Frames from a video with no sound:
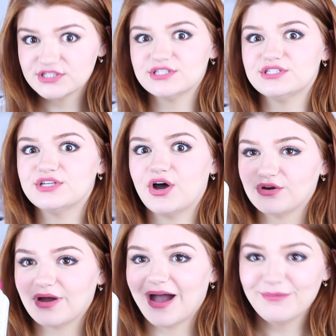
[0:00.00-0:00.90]
So
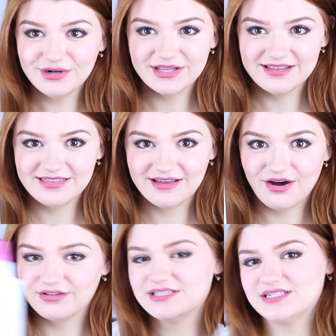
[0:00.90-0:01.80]
I'm gonna link all
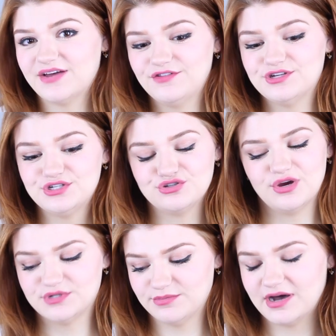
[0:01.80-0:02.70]
this stuff in the
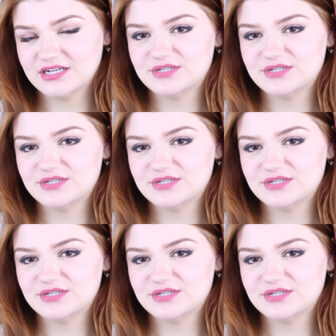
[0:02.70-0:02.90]
description box,